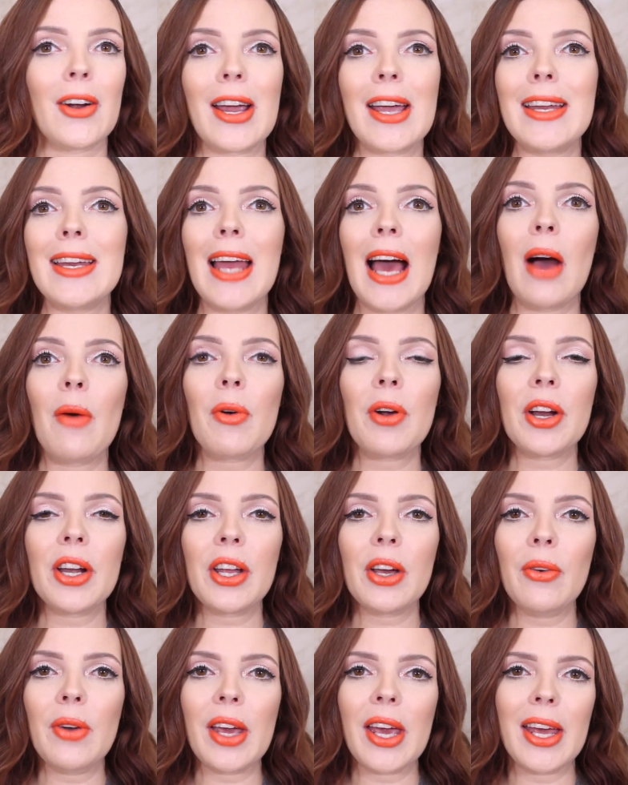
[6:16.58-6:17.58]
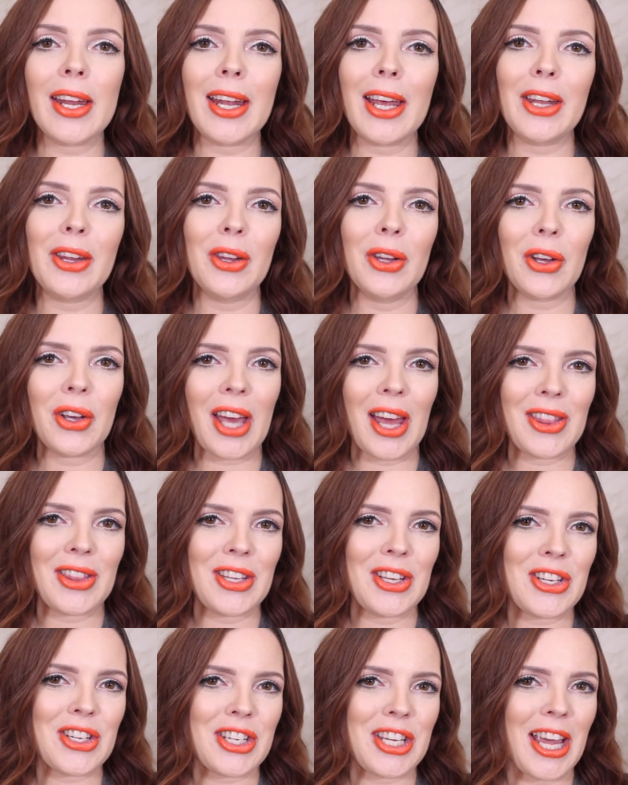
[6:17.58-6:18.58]
All right, now we're gonna go in and look at
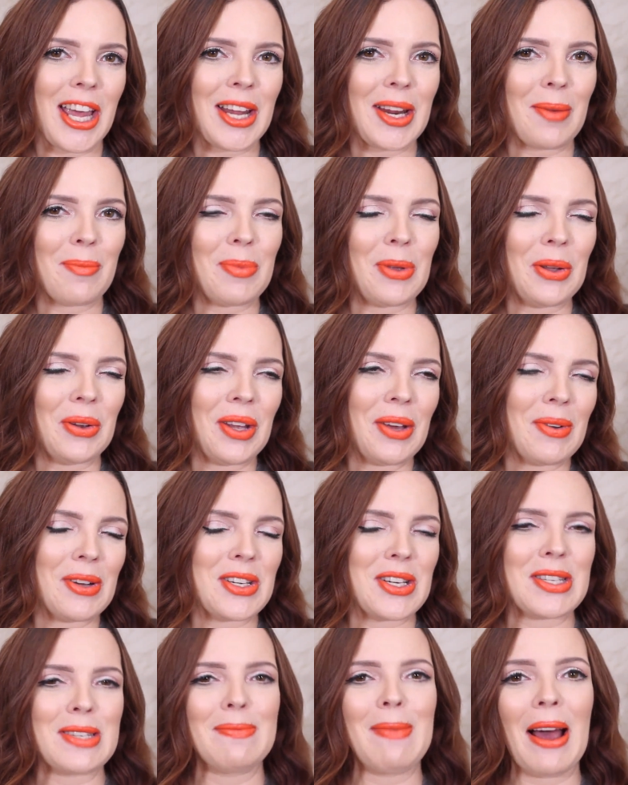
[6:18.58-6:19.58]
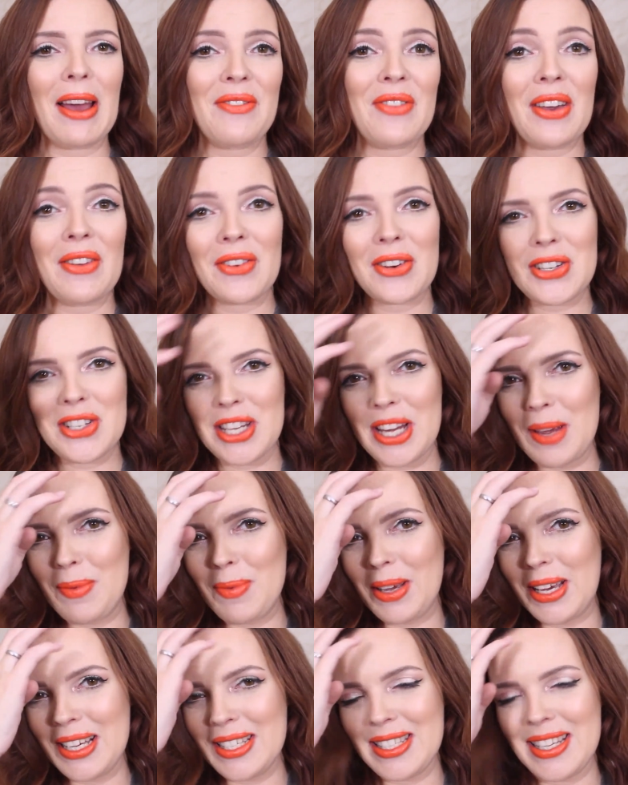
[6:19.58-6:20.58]
the shade Beauty, which is my favorite shade
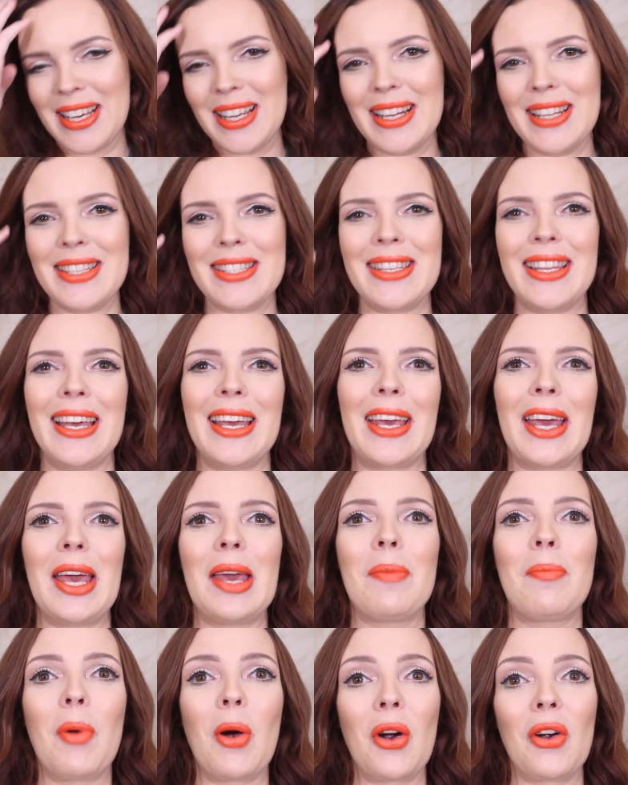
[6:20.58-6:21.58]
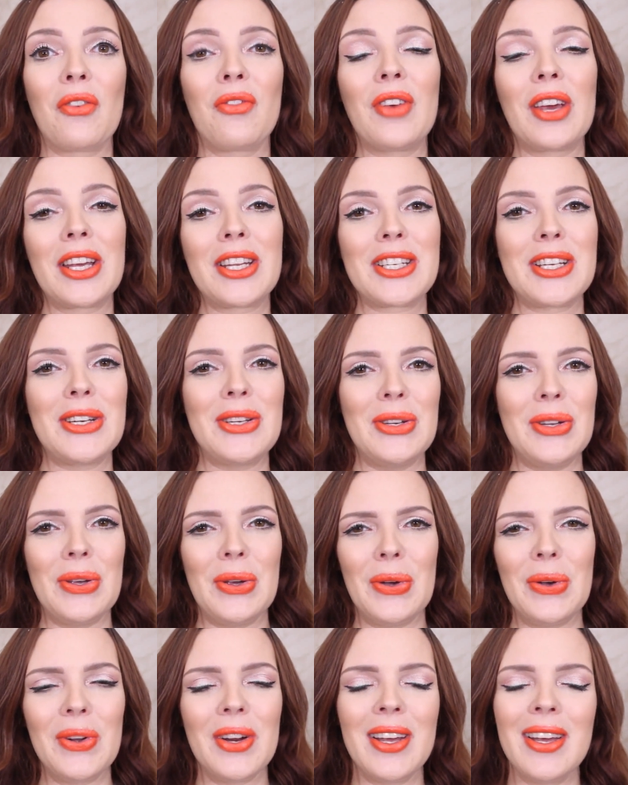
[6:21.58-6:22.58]
because it is like a perfect
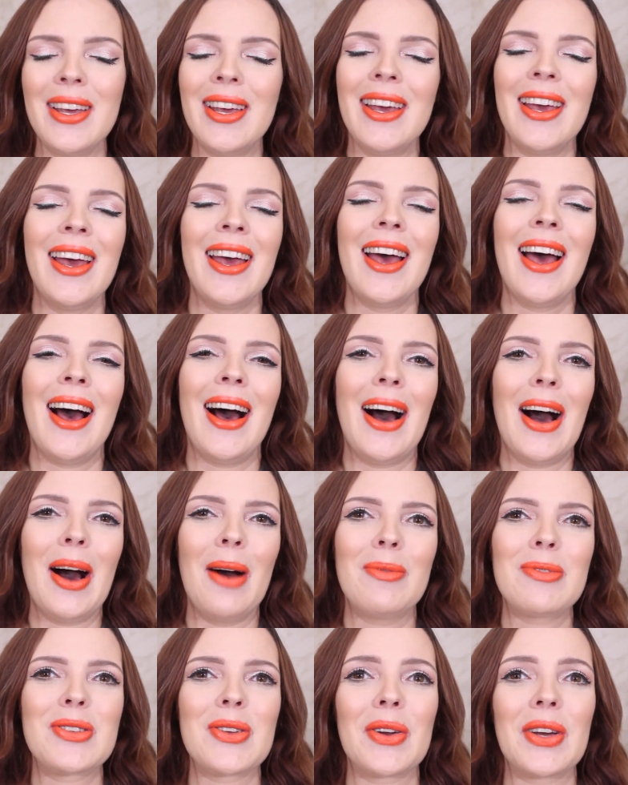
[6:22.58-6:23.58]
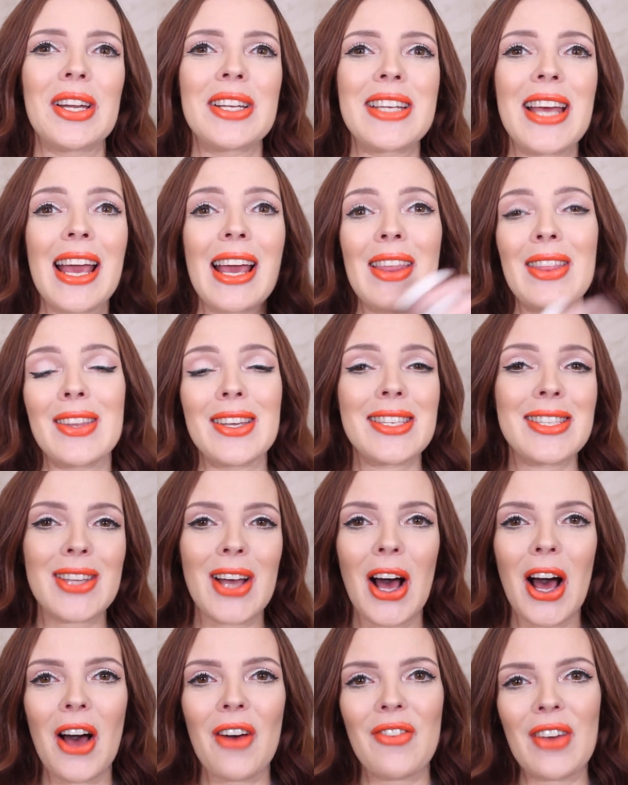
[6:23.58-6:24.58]
nude. Um, so I'm gonna take this
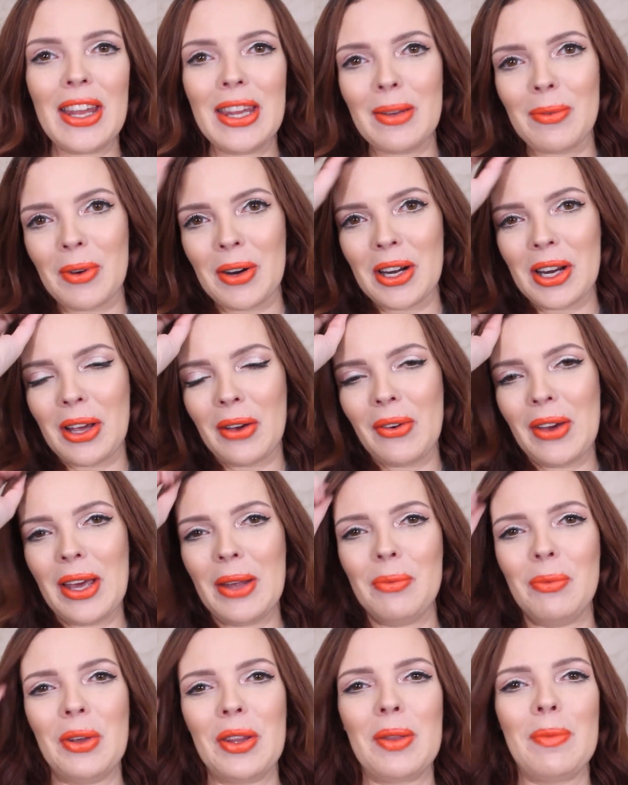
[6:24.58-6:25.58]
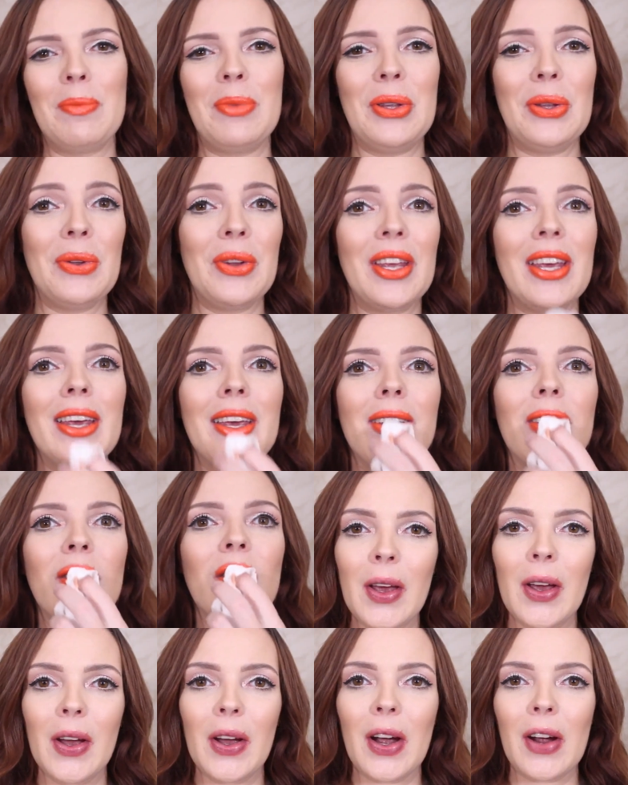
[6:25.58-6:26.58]
off and then we're gonna go in with Beauty.
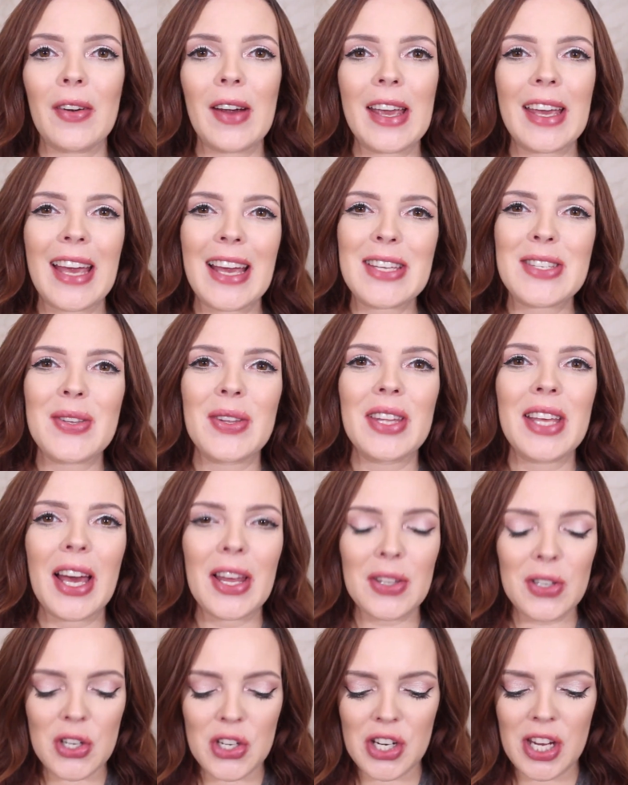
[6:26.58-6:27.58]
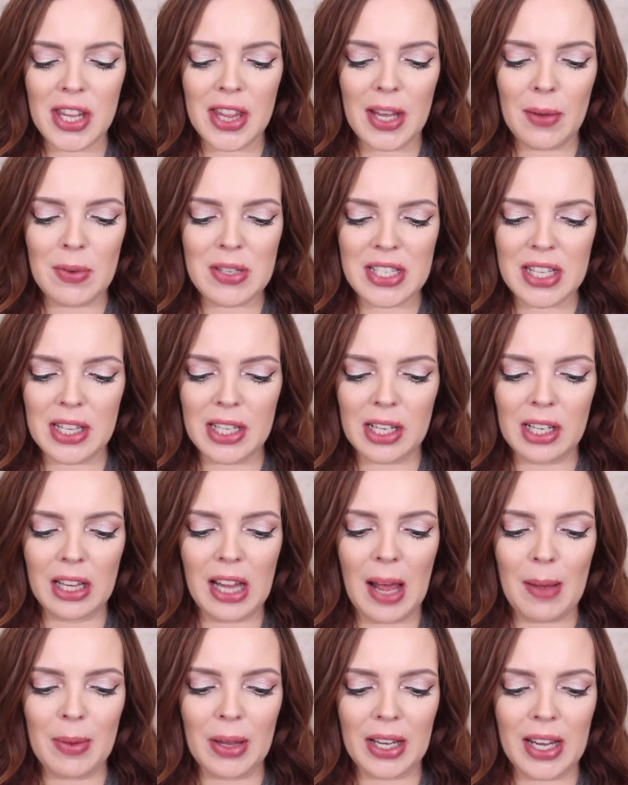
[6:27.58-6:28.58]
All right guys, so the other shade that was in the
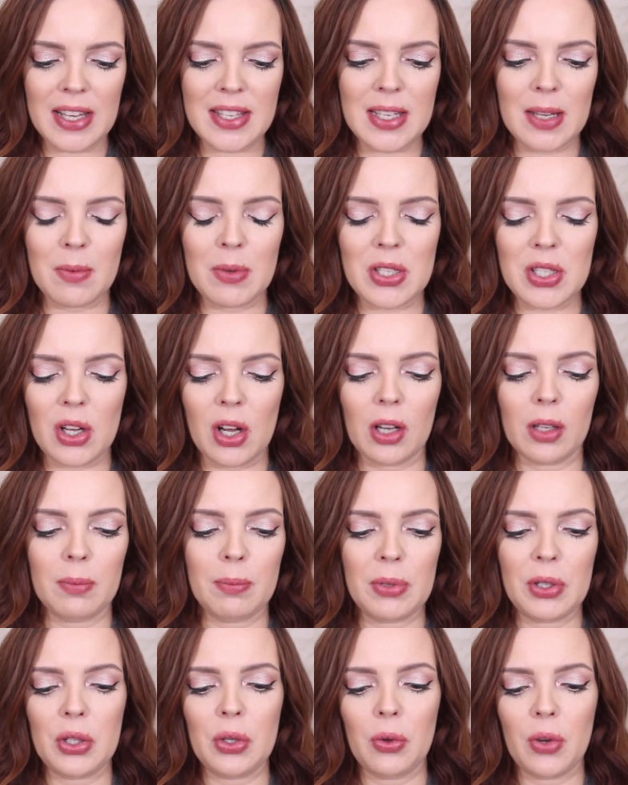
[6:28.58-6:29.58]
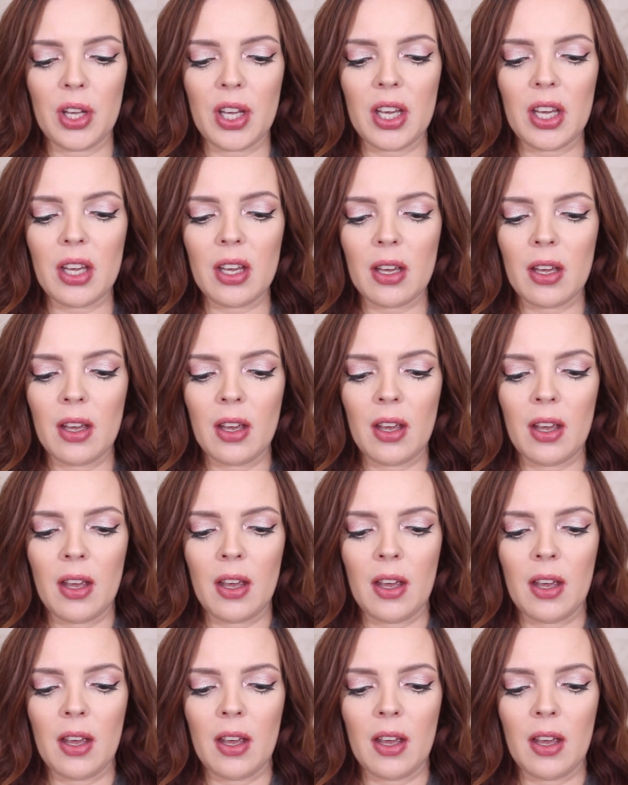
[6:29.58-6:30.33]
collab, like I said, was called Beauty.